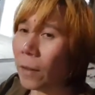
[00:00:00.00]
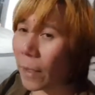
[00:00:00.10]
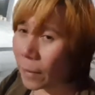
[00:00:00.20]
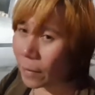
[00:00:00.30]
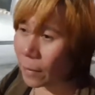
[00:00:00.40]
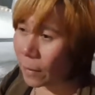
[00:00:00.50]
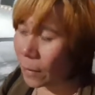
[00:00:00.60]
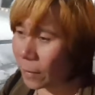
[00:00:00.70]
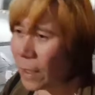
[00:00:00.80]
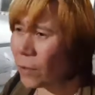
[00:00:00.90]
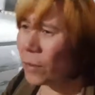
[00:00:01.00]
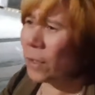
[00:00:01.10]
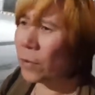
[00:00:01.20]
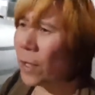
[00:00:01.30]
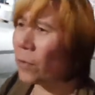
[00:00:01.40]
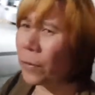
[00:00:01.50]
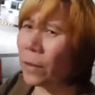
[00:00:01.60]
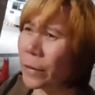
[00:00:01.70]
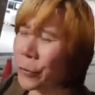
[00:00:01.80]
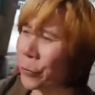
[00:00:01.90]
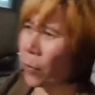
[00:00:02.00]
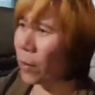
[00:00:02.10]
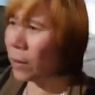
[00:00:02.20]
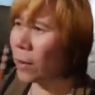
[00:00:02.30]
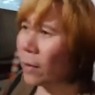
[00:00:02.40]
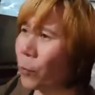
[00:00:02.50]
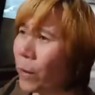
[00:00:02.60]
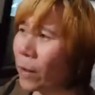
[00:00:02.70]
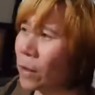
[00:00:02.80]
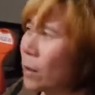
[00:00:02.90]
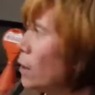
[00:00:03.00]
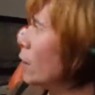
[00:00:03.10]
not really strong. We can